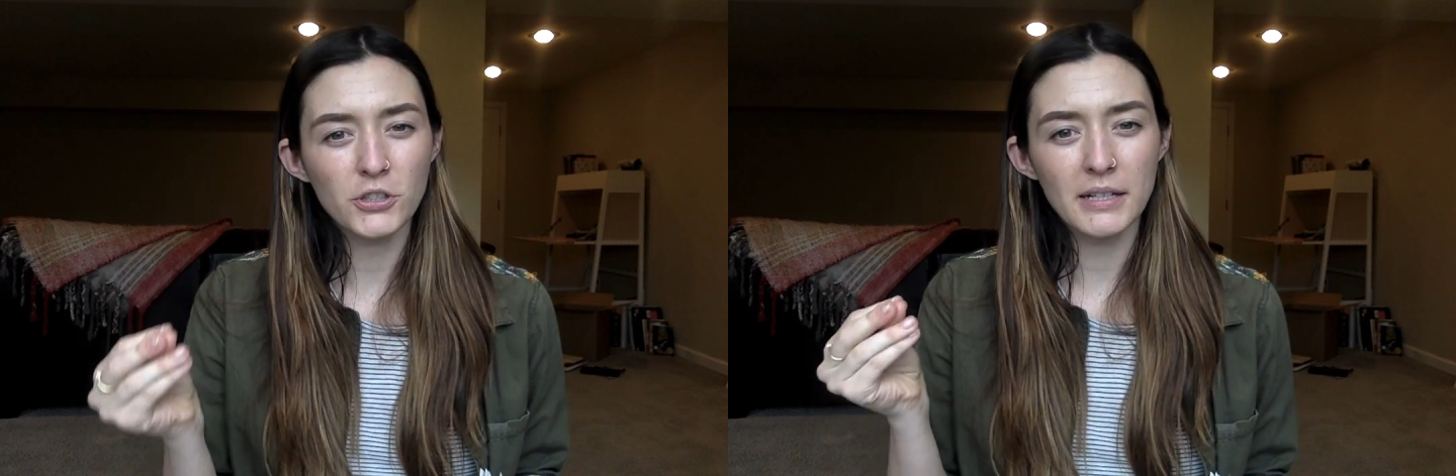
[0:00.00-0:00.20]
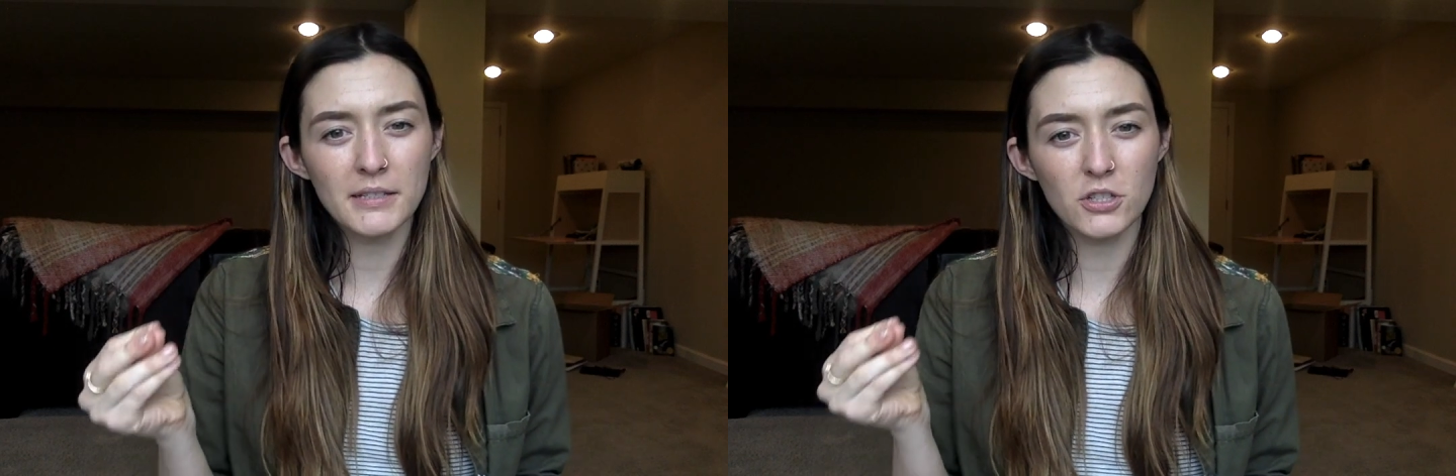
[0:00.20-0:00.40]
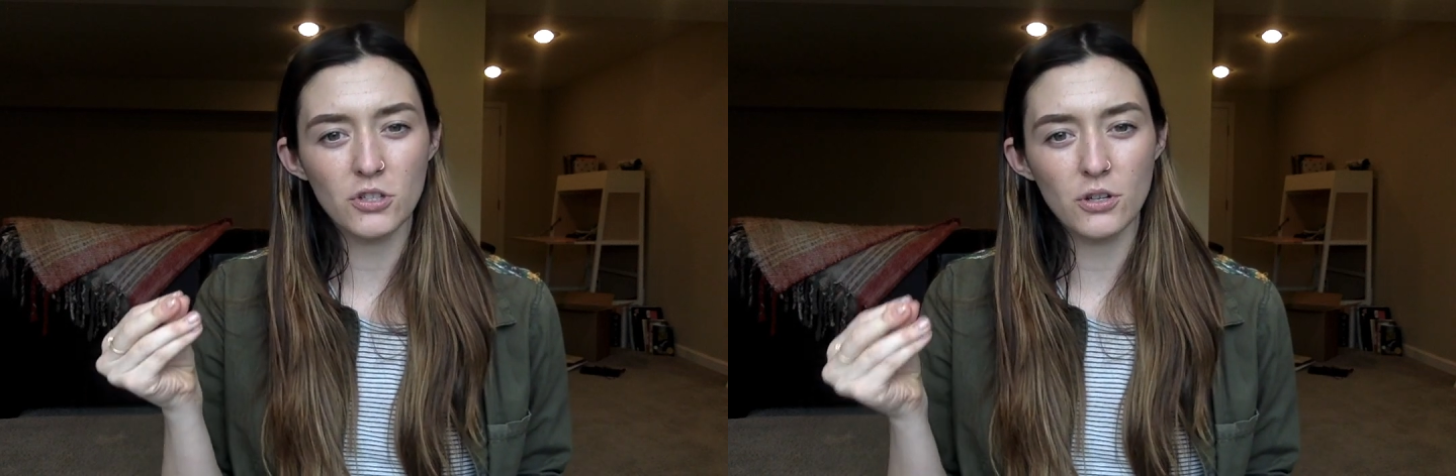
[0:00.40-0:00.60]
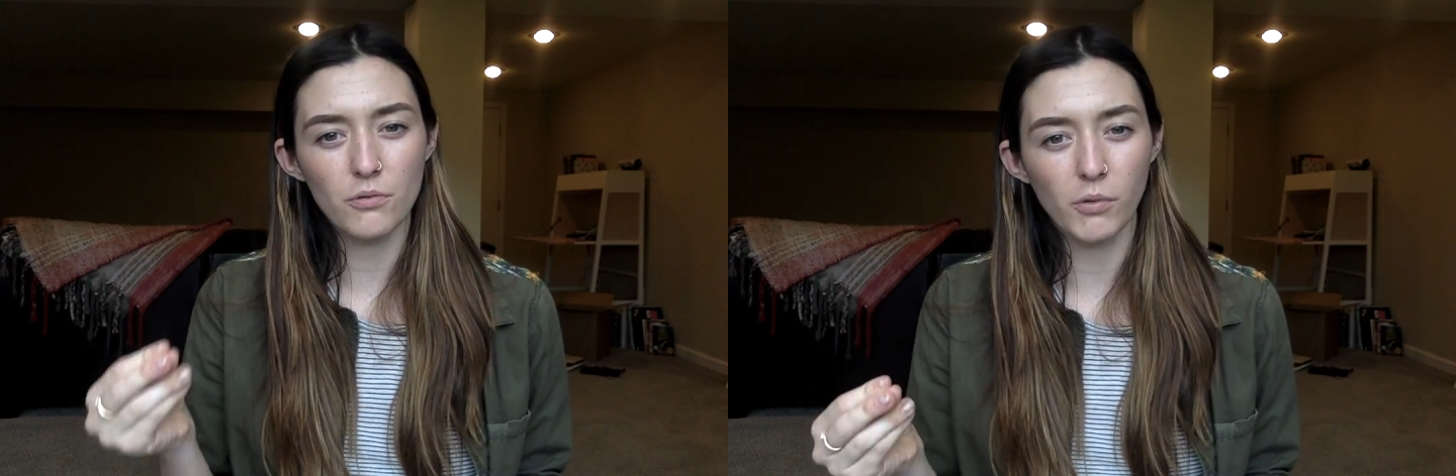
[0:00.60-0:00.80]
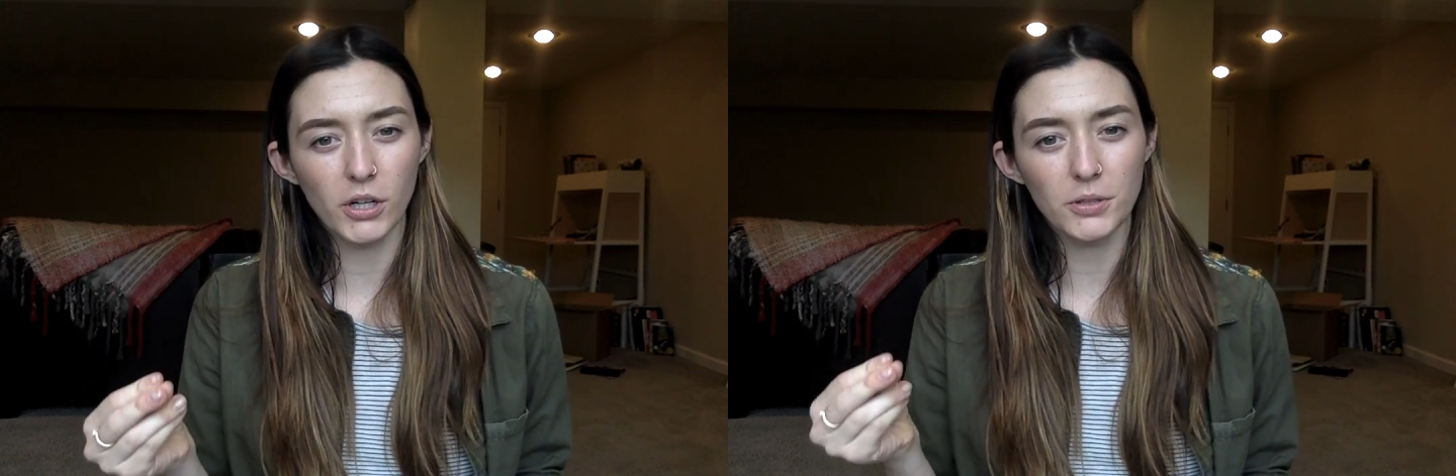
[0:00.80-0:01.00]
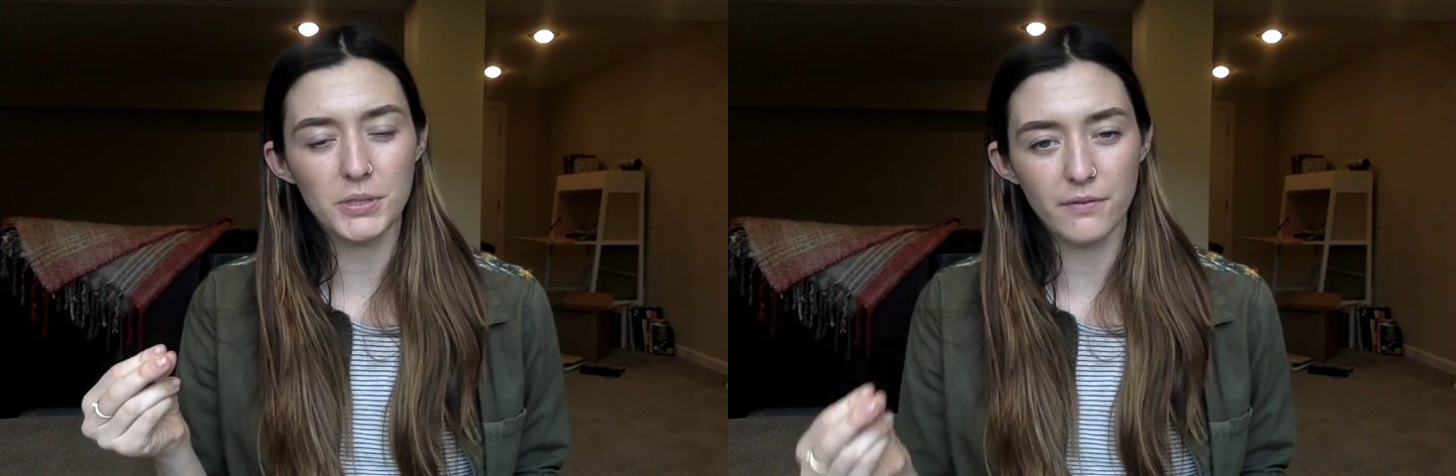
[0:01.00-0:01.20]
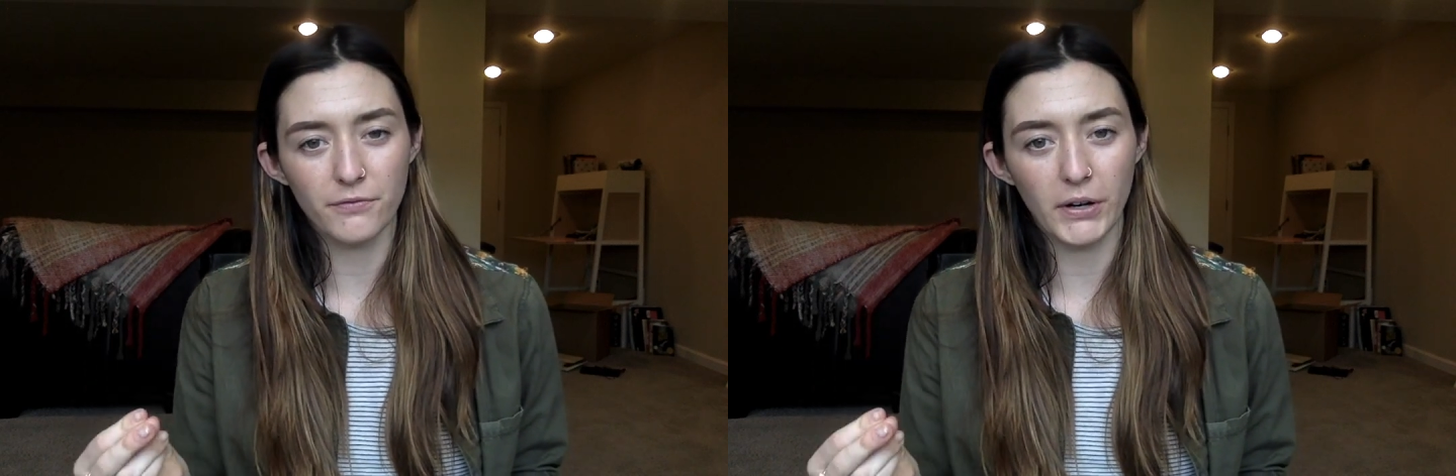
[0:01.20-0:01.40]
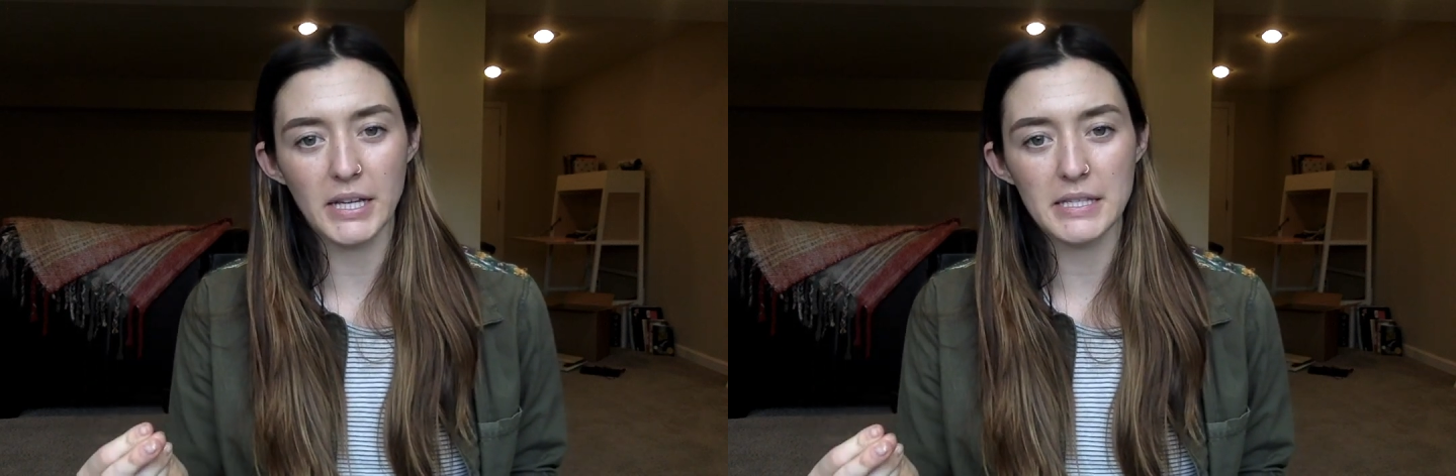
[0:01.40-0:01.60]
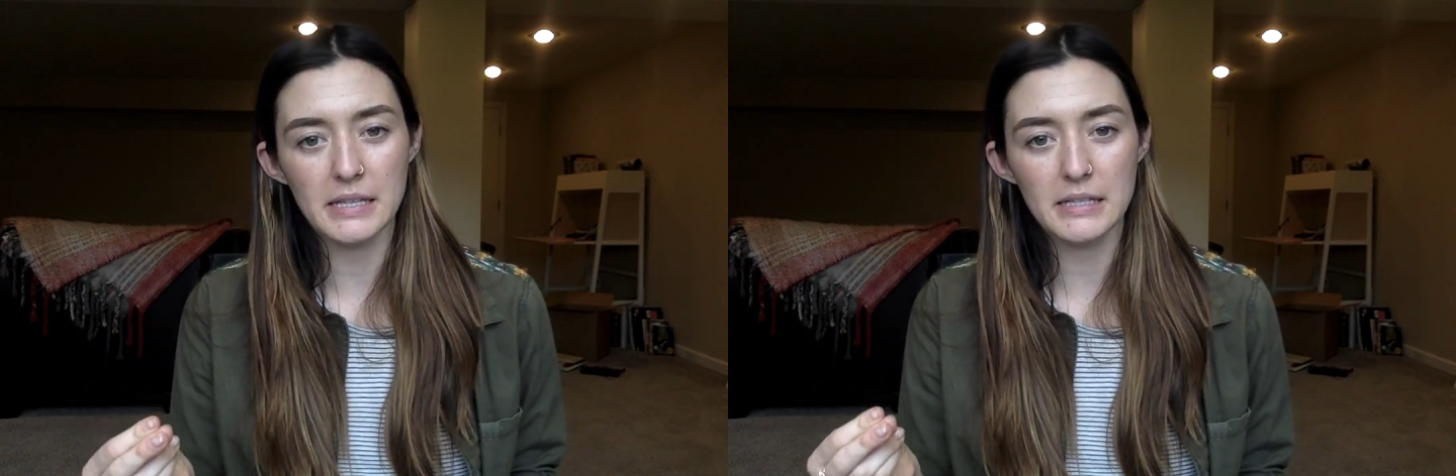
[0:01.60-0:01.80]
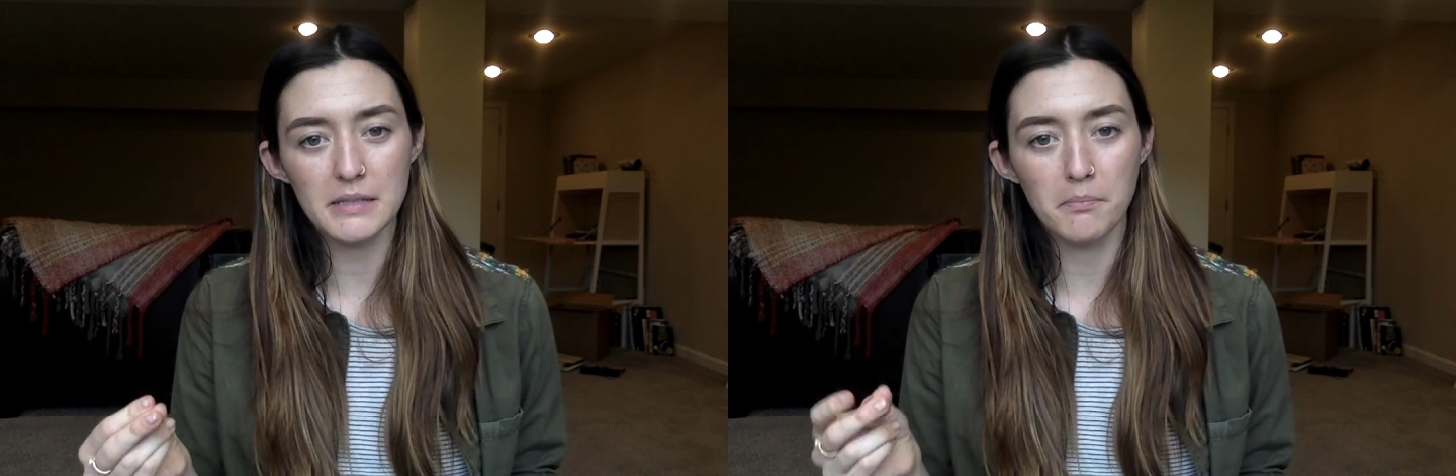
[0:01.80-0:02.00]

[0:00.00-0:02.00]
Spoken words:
transitional words and phrases